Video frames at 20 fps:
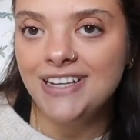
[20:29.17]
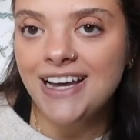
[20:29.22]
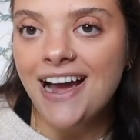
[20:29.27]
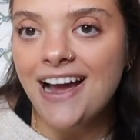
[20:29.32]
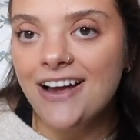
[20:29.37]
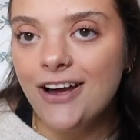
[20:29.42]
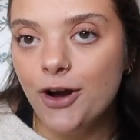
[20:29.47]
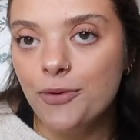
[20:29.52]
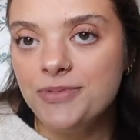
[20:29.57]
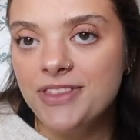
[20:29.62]
Yeah,
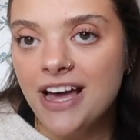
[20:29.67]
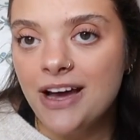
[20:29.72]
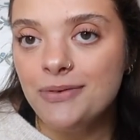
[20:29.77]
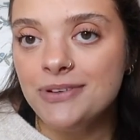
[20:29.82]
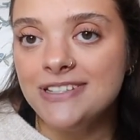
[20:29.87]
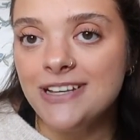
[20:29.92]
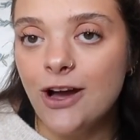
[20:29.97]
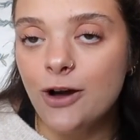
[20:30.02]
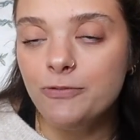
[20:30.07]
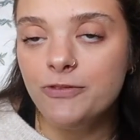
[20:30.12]
I hope that
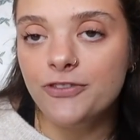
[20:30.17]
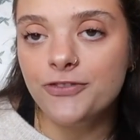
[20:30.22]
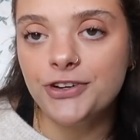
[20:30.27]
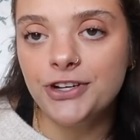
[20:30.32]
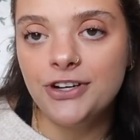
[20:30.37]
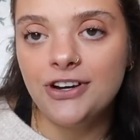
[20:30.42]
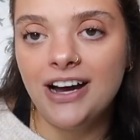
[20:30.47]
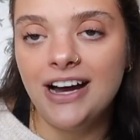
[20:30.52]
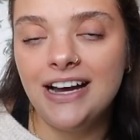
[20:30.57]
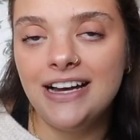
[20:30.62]
was helpful for
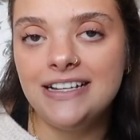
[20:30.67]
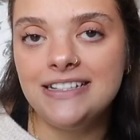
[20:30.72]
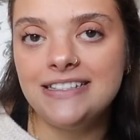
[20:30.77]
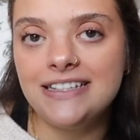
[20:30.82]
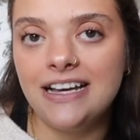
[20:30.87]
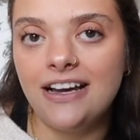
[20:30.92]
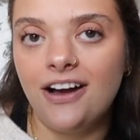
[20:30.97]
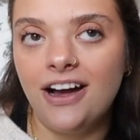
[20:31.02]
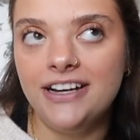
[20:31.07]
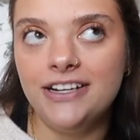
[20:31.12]
you
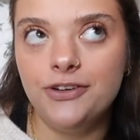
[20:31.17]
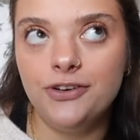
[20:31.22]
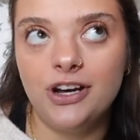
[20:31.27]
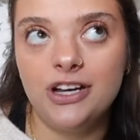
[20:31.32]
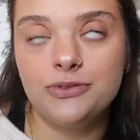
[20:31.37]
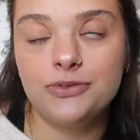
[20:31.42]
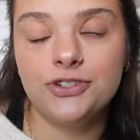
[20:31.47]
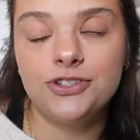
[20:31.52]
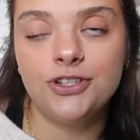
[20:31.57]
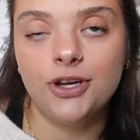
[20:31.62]
guys. I know you
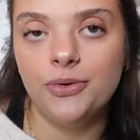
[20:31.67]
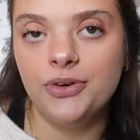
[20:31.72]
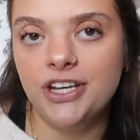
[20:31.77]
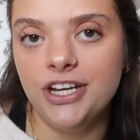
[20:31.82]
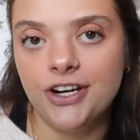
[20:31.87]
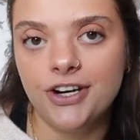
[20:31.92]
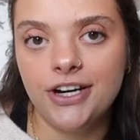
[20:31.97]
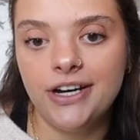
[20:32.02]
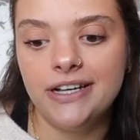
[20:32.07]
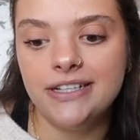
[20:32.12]
guys were so
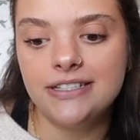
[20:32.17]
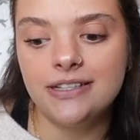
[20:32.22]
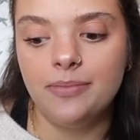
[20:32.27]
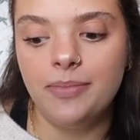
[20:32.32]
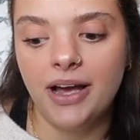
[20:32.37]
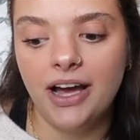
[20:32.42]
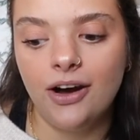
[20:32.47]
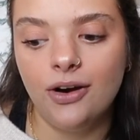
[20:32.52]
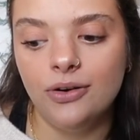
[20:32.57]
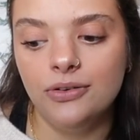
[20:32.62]
curious
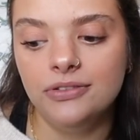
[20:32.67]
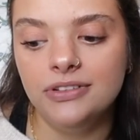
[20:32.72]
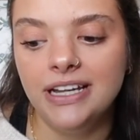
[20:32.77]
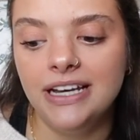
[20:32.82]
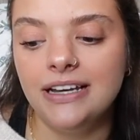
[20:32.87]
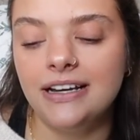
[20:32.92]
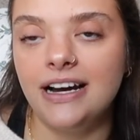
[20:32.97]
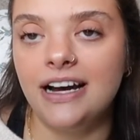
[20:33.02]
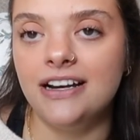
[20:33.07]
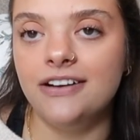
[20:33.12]
about
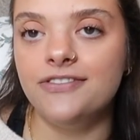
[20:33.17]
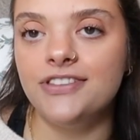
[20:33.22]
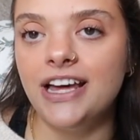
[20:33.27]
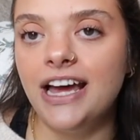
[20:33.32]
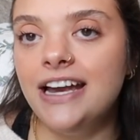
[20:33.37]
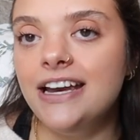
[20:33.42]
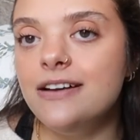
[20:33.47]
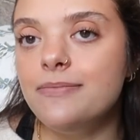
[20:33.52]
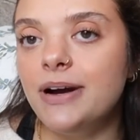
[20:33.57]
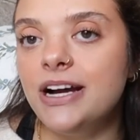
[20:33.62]
like kind of
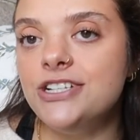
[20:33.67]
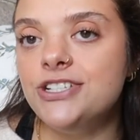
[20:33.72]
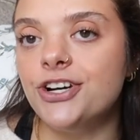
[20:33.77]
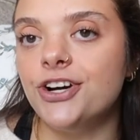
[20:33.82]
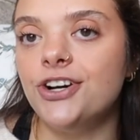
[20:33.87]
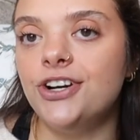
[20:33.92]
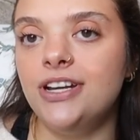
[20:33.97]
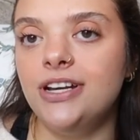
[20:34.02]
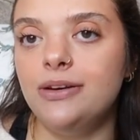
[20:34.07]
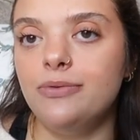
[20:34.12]
the end of my
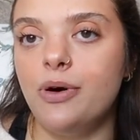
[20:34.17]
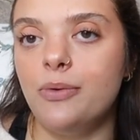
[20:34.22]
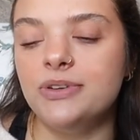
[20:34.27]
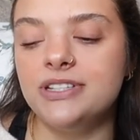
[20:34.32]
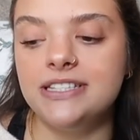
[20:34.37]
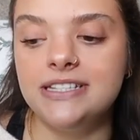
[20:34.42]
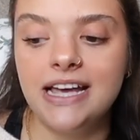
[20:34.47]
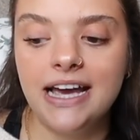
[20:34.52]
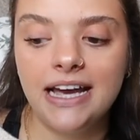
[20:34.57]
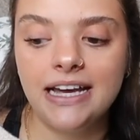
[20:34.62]
journey, what
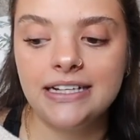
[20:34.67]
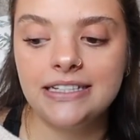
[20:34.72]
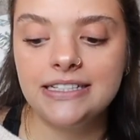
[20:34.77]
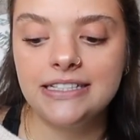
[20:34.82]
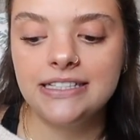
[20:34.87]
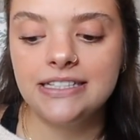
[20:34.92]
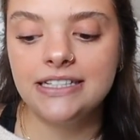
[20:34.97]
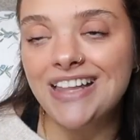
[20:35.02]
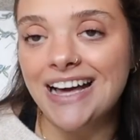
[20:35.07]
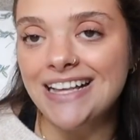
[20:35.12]
was
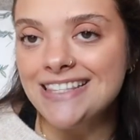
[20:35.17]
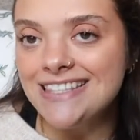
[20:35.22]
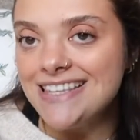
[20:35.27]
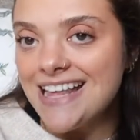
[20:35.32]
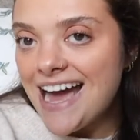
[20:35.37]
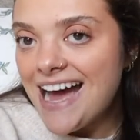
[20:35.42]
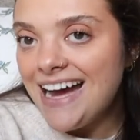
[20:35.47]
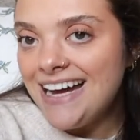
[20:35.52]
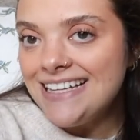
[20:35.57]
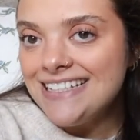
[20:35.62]
next. That's
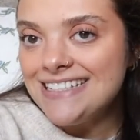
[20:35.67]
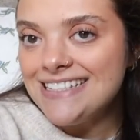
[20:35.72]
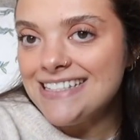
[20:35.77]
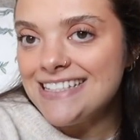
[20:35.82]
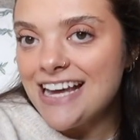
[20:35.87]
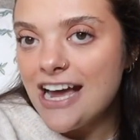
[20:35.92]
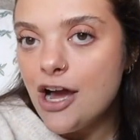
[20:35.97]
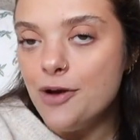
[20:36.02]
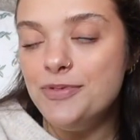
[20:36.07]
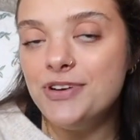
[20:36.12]

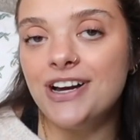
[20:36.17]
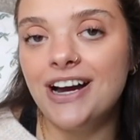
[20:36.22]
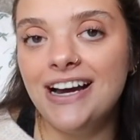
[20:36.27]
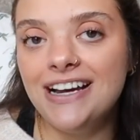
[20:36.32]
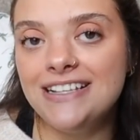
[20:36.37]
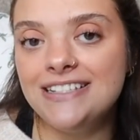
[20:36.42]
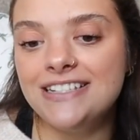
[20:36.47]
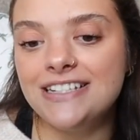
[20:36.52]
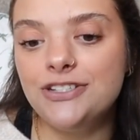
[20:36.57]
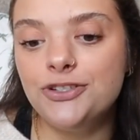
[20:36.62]
that. I hope you
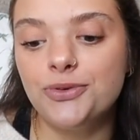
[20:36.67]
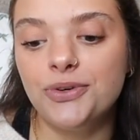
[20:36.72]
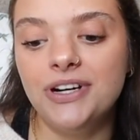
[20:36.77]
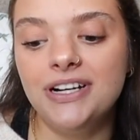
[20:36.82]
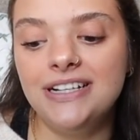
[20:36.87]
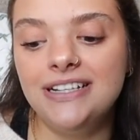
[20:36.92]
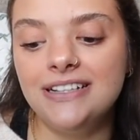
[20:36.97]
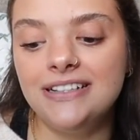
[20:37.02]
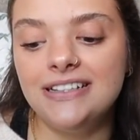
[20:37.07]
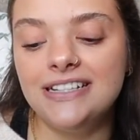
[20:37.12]
guys
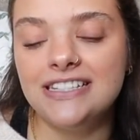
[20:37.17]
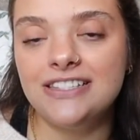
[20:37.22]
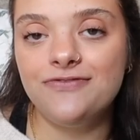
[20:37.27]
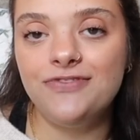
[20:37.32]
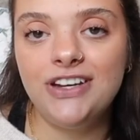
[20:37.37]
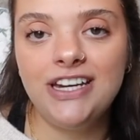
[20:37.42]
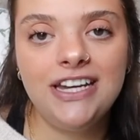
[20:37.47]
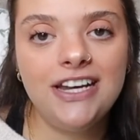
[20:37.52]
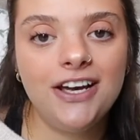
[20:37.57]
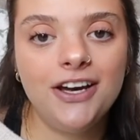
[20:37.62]
enjoyed this
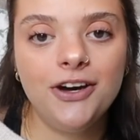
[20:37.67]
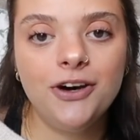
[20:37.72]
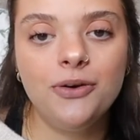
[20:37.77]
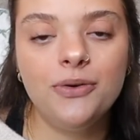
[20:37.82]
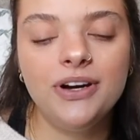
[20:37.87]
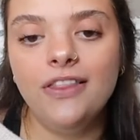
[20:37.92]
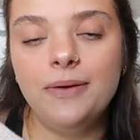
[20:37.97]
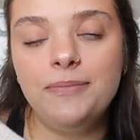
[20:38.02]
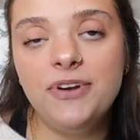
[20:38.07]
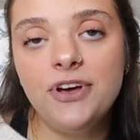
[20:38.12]

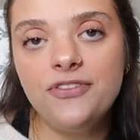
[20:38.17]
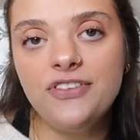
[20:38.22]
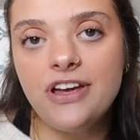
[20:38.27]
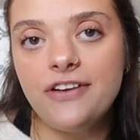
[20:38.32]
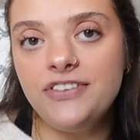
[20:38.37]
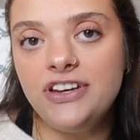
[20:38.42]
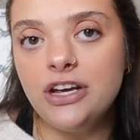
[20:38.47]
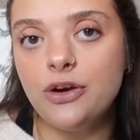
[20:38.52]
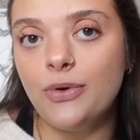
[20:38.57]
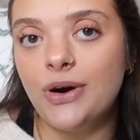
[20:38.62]
video. Let me know if you
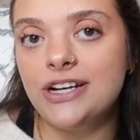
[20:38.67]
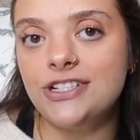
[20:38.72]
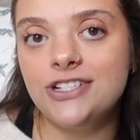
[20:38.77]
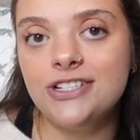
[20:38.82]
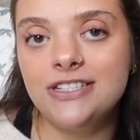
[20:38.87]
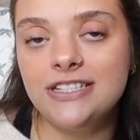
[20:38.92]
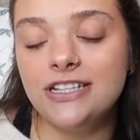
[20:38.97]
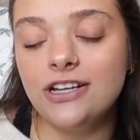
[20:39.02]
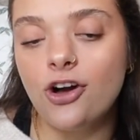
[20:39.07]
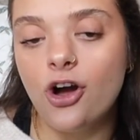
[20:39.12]
have any
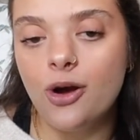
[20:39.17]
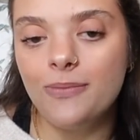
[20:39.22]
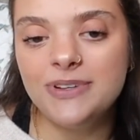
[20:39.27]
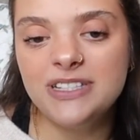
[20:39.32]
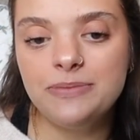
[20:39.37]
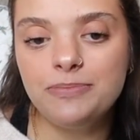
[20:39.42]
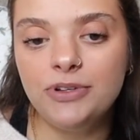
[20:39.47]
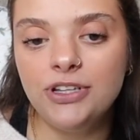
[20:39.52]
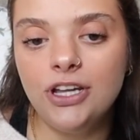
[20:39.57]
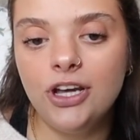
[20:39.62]
questions in the
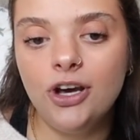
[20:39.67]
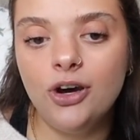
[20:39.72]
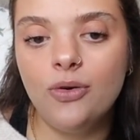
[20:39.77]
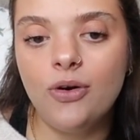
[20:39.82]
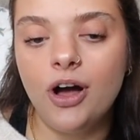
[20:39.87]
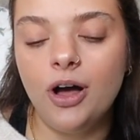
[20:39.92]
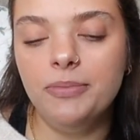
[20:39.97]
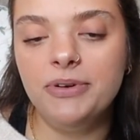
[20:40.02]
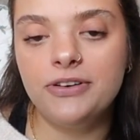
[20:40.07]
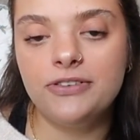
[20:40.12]
comments below.
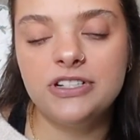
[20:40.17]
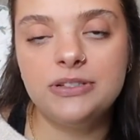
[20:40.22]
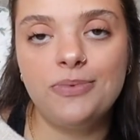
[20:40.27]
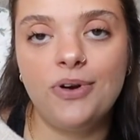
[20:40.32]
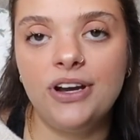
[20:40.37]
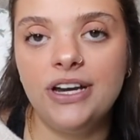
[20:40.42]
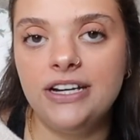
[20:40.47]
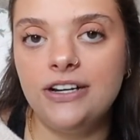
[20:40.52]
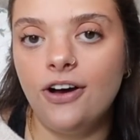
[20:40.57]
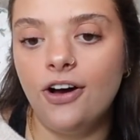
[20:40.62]
I'll be
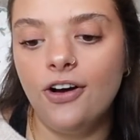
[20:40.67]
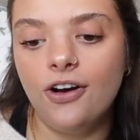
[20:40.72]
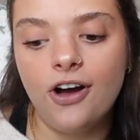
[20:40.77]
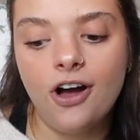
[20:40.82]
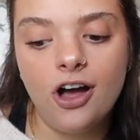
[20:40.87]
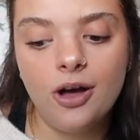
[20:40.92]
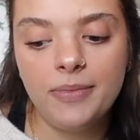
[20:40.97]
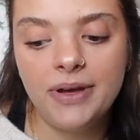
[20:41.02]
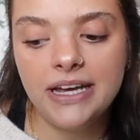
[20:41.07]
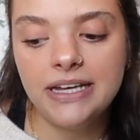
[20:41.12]
responding to all
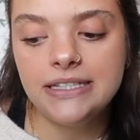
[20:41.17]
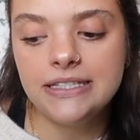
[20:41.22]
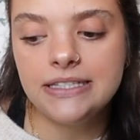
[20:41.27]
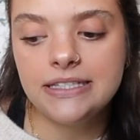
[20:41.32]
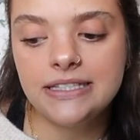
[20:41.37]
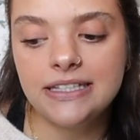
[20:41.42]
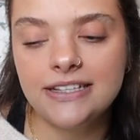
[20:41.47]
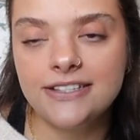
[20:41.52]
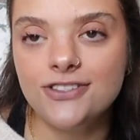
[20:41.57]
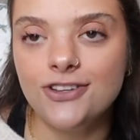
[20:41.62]

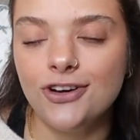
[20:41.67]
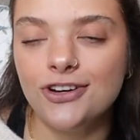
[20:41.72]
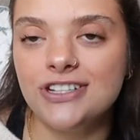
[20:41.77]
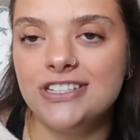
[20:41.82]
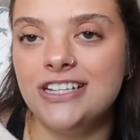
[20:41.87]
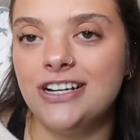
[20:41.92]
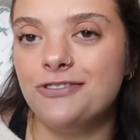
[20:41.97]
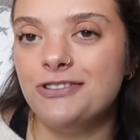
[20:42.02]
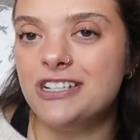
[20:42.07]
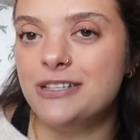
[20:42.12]
comments as long
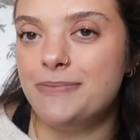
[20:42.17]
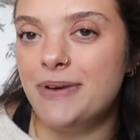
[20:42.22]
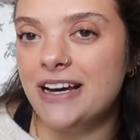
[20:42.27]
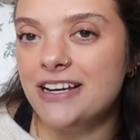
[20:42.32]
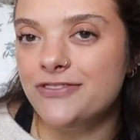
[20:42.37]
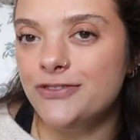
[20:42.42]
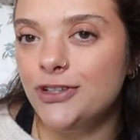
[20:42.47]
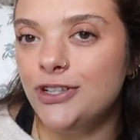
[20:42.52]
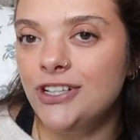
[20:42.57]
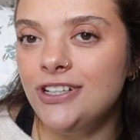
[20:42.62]
as they're
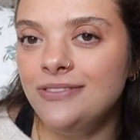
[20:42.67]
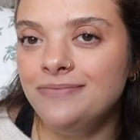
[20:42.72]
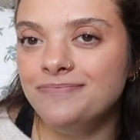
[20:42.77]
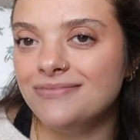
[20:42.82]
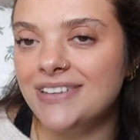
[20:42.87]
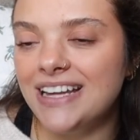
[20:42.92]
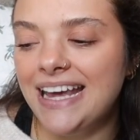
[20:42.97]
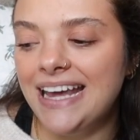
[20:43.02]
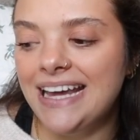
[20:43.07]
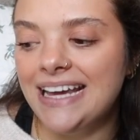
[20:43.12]
respectful
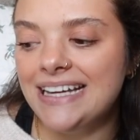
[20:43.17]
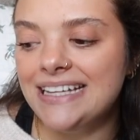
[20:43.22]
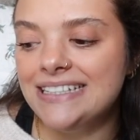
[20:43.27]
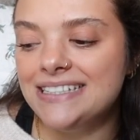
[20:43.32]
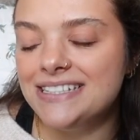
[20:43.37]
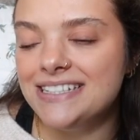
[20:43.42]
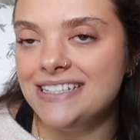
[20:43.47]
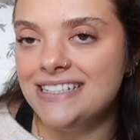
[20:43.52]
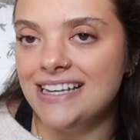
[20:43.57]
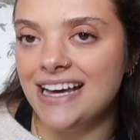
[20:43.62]

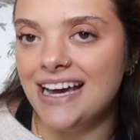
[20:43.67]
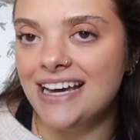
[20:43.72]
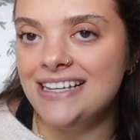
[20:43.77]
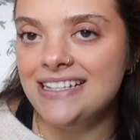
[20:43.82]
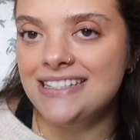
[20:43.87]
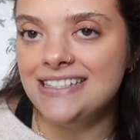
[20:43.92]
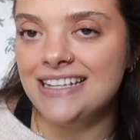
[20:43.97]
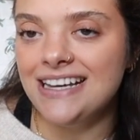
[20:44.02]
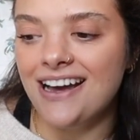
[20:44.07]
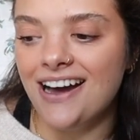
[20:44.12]
and
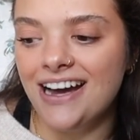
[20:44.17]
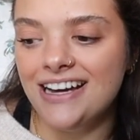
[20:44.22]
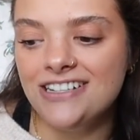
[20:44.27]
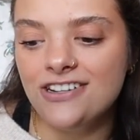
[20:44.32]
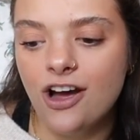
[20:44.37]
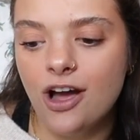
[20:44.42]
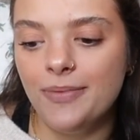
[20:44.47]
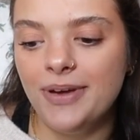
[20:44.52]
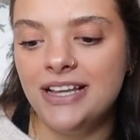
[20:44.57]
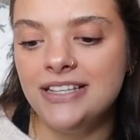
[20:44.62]
nice and kind
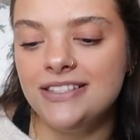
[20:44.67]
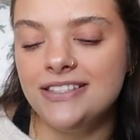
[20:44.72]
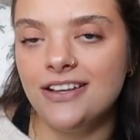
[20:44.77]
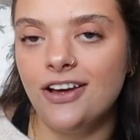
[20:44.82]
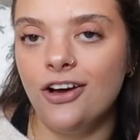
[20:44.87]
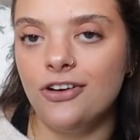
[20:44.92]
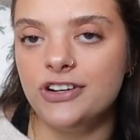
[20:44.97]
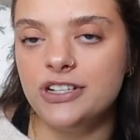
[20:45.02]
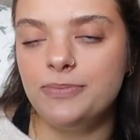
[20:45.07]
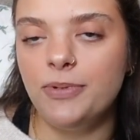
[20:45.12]
comments.
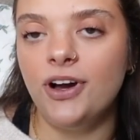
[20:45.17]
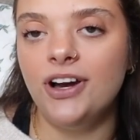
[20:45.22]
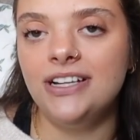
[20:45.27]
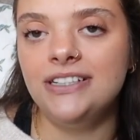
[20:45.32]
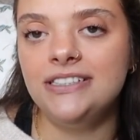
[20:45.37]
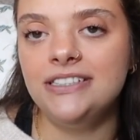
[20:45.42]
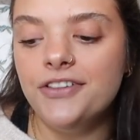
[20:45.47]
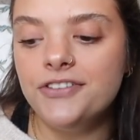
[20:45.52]
I'll respond.